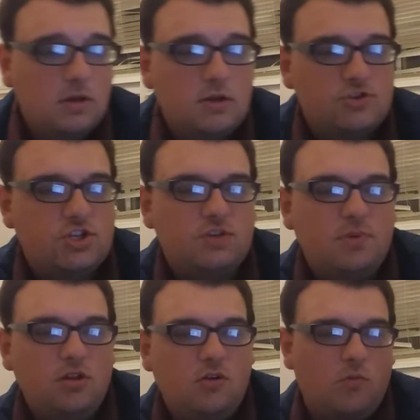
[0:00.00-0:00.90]
suggested
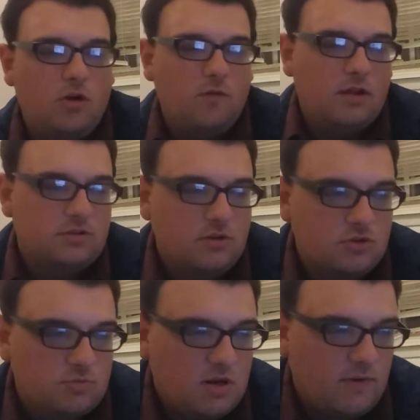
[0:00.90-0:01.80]
building a wall around Slopes
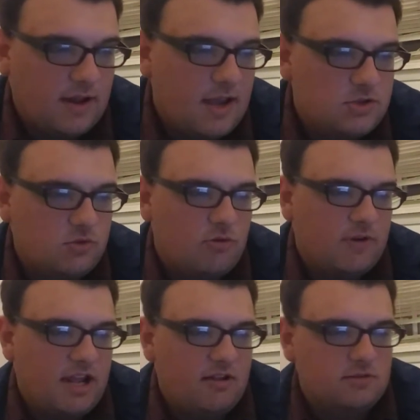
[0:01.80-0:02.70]
with High School,
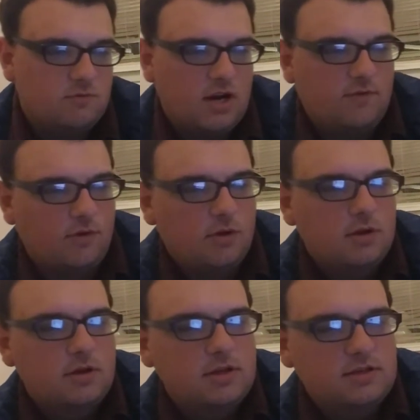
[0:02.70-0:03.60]
Calallen's rival.
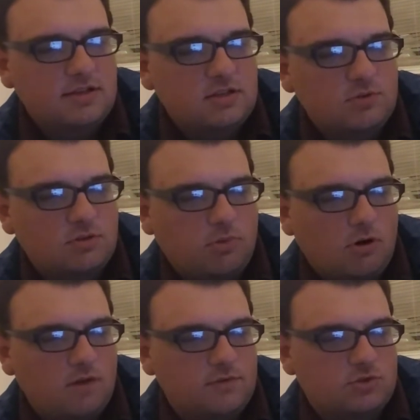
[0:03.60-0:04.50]
He says it was a part
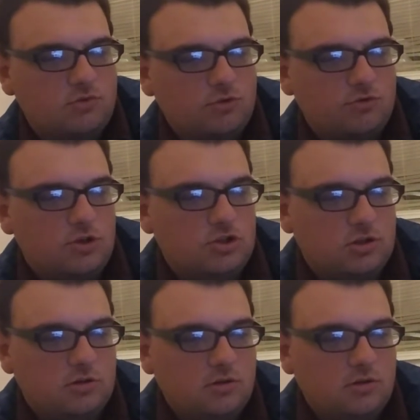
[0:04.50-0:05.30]
of a school tradition.